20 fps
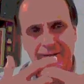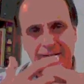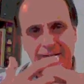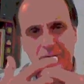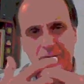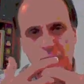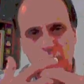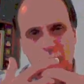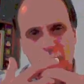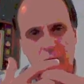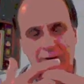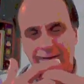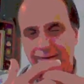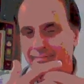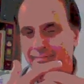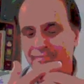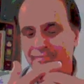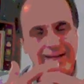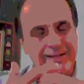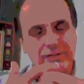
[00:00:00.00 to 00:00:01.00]
into
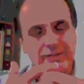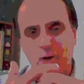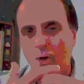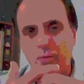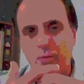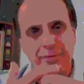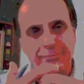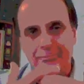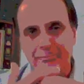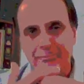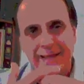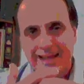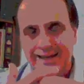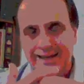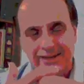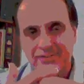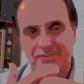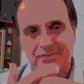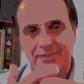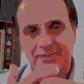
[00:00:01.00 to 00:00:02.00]
one. They don't
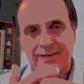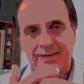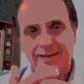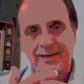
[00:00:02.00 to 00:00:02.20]
mix.